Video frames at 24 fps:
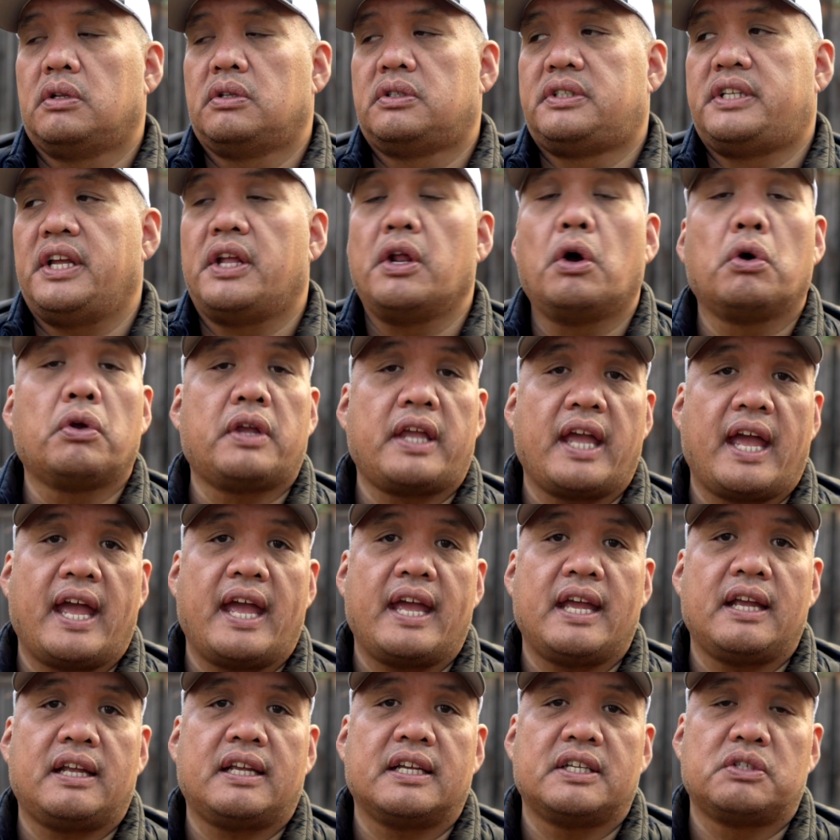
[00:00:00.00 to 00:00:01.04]
did
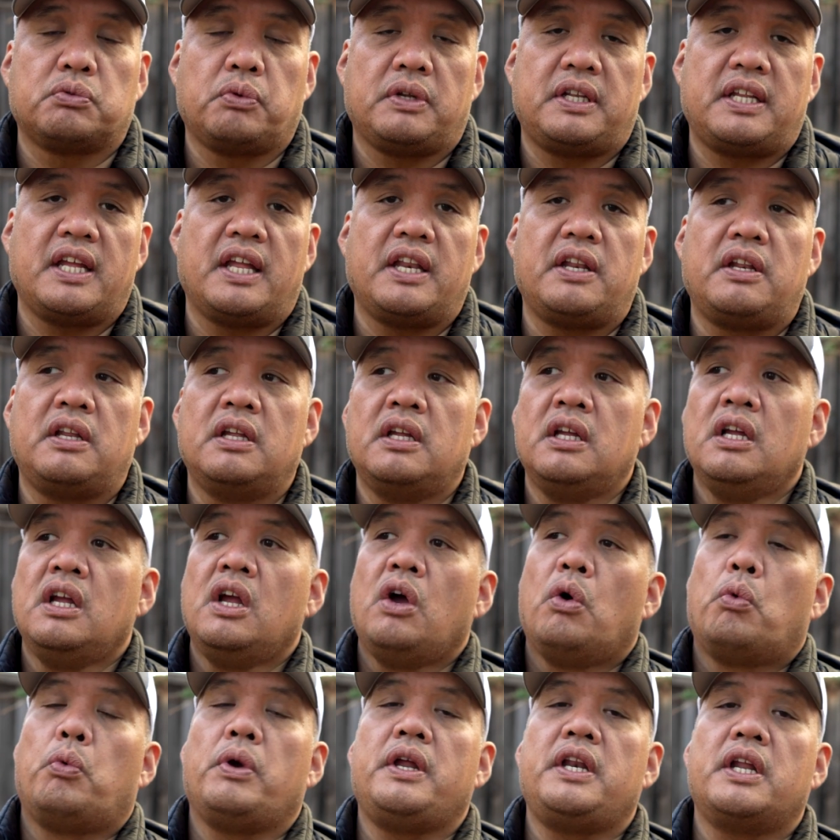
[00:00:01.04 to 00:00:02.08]
okay, because
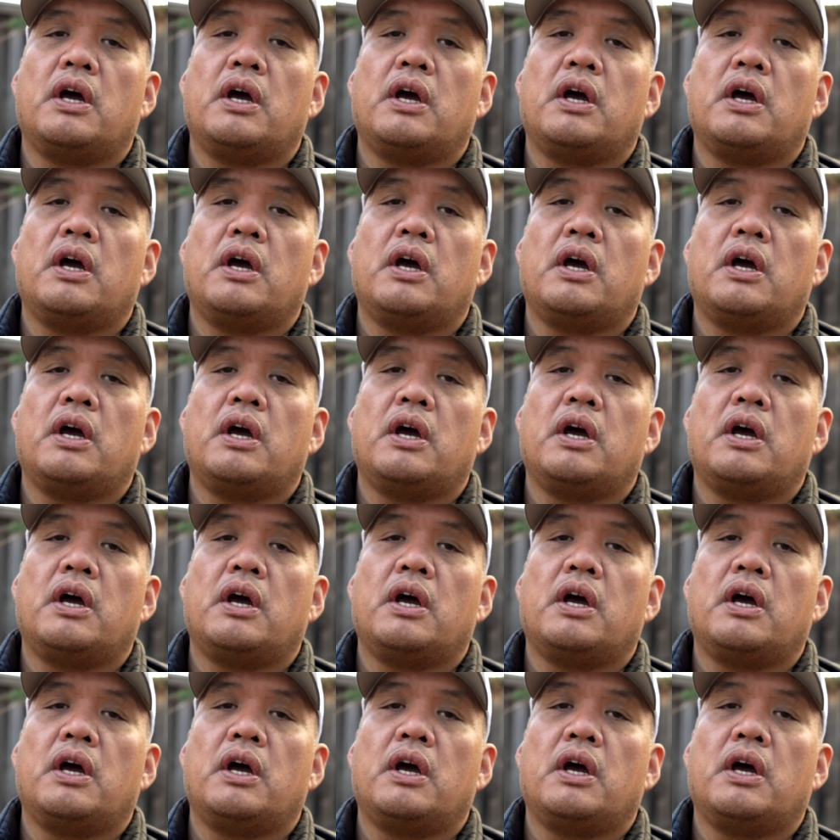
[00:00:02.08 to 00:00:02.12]
we